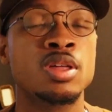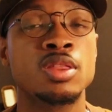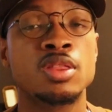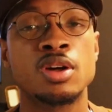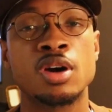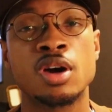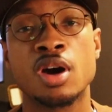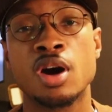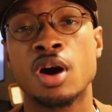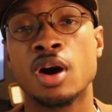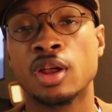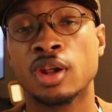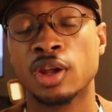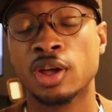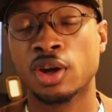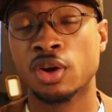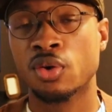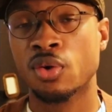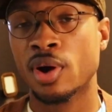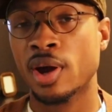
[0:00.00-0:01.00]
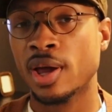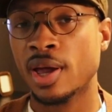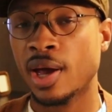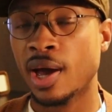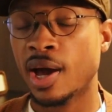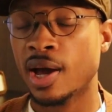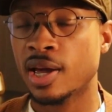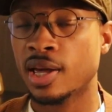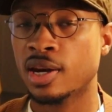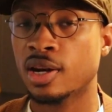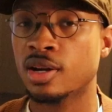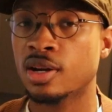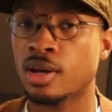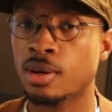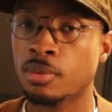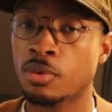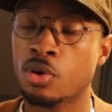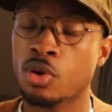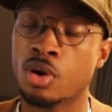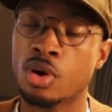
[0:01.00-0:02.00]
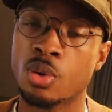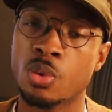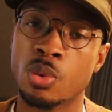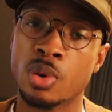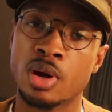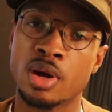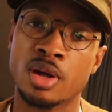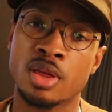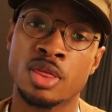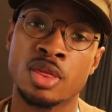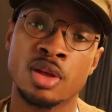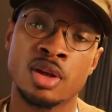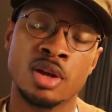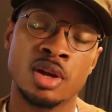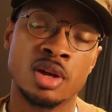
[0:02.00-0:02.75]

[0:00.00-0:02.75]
the Gauntlet Gray, I ended up going with